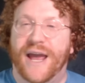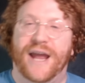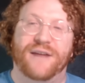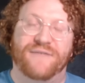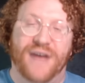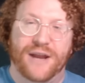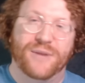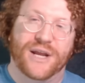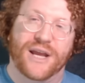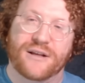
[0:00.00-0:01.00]
And if
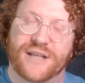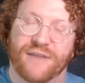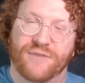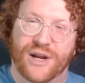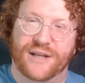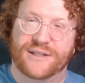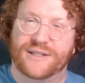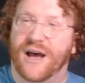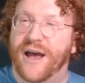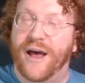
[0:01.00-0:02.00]
anybody else ever needs
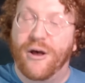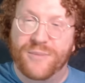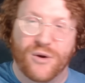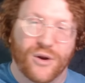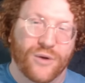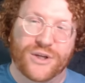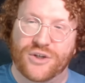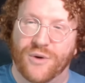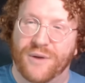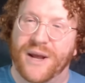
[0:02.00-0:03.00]
help, you can always
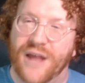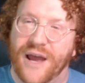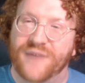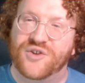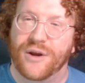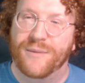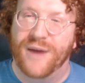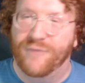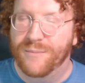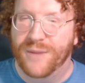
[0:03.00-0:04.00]
join my live stream
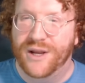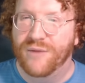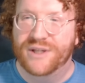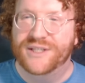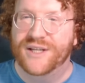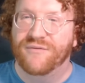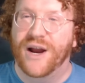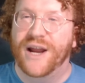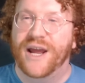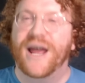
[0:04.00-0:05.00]
every Monday, Wednesday,
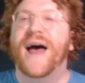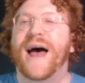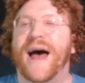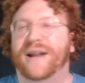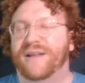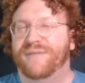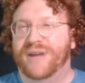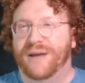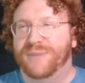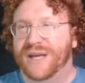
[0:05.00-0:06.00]
Friday at 11 a.m.